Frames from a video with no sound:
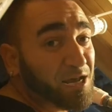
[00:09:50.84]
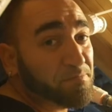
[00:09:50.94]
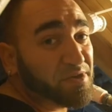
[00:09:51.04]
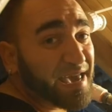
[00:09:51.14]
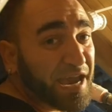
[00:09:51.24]

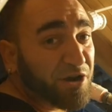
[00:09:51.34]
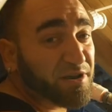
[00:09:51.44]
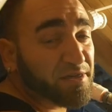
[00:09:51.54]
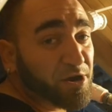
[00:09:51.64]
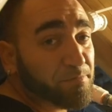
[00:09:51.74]
up the
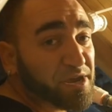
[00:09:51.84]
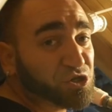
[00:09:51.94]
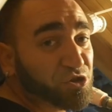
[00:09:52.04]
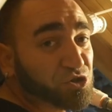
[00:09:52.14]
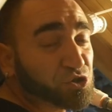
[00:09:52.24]
area there. Make
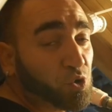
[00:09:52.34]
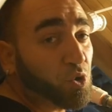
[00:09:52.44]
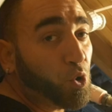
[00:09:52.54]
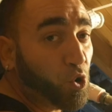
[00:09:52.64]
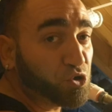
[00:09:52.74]
sure there's
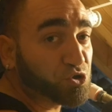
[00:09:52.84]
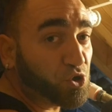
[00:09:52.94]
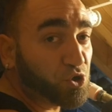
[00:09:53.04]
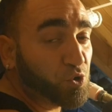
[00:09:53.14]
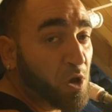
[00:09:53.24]
no old
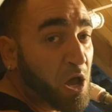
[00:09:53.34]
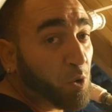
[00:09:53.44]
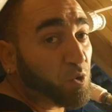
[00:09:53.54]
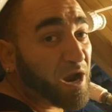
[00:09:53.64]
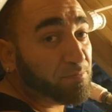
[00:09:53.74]
glue
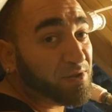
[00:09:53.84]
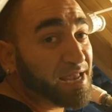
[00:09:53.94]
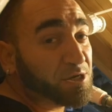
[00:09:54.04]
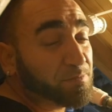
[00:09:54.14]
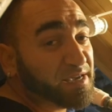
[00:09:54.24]
where I
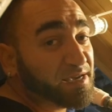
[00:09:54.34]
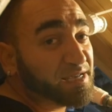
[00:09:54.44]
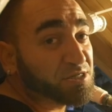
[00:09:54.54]
plan to be